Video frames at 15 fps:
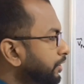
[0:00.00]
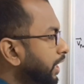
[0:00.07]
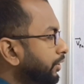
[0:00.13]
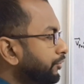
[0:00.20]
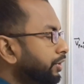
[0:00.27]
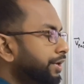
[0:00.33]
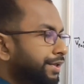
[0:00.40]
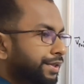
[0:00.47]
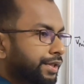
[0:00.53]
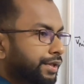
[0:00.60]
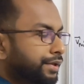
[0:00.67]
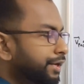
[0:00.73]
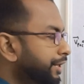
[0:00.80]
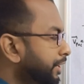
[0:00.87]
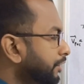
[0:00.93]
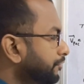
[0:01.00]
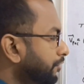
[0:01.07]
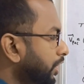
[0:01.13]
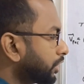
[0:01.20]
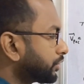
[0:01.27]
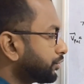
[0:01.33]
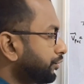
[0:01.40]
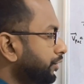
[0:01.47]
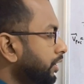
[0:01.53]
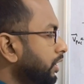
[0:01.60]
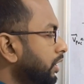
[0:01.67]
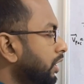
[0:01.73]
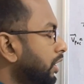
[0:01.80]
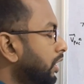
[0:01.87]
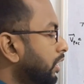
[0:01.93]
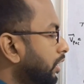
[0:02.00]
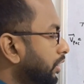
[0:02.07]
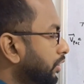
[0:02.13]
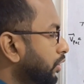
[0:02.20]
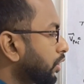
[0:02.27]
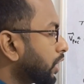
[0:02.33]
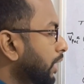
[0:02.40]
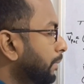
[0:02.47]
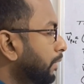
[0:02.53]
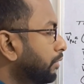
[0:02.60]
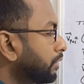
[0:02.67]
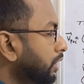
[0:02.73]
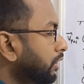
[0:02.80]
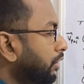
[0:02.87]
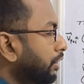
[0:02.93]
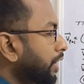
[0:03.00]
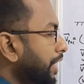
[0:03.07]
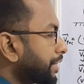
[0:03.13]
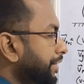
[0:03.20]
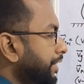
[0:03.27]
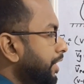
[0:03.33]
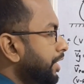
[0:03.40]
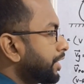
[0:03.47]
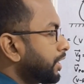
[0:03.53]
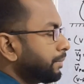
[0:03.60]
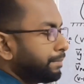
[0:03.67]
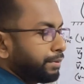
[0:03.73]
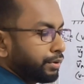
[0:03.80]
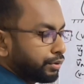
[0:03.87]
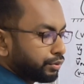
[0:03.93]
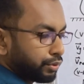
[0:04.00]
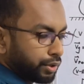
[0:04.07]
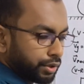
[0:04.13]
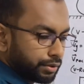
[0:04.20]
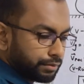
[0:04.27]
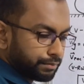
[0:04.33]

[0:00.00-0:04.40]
that we will discuss later. First we will talk about the non-accelerated pure rolling.